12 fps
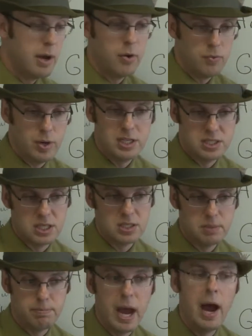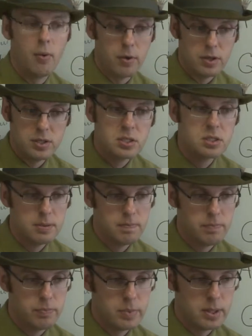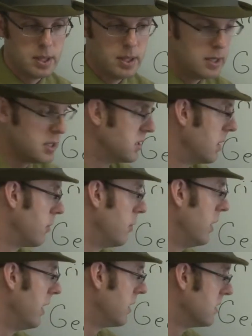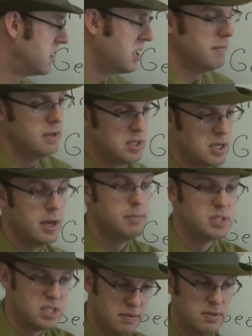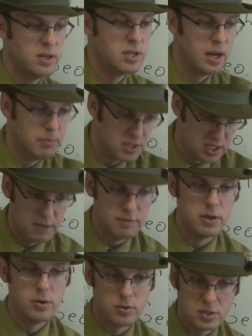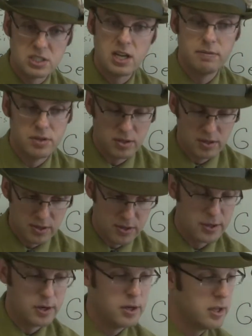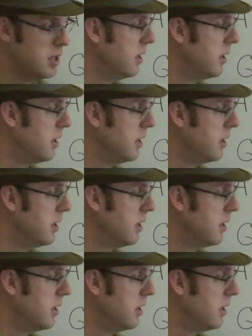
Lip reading: about raising to powers. So I'm going 7 times 7 times 7, or 7 to the third,